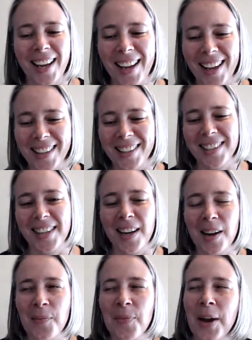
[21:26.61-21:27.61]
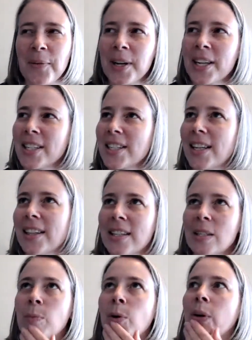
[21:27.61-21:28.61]
And that was, at
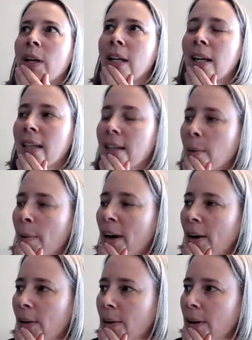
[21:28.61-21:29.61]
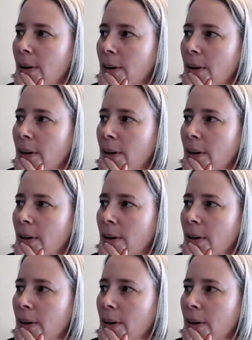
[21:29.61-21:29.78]
this point, I think about